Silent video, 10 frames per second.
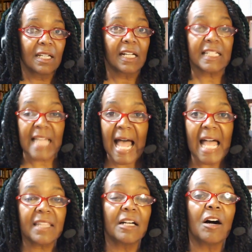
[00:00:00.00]
Cause I
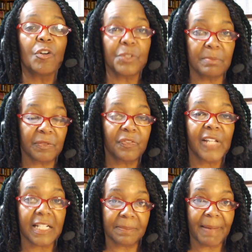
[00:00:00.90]
have the ultimate
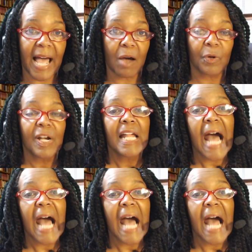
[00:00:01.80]
flex power.